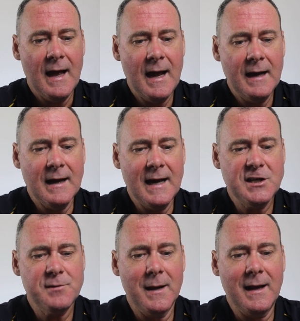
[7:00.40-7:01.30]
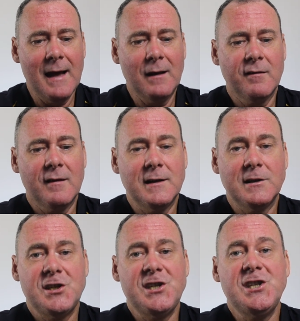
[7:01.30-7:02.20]
And H. McAllister,
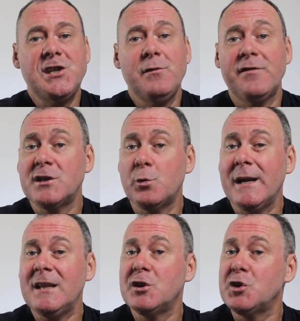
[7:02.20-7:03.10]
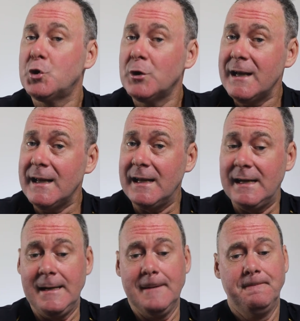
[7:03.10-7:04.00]
2 for
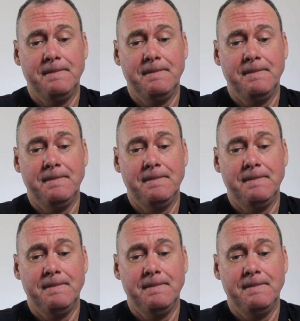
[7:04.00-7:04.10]
23.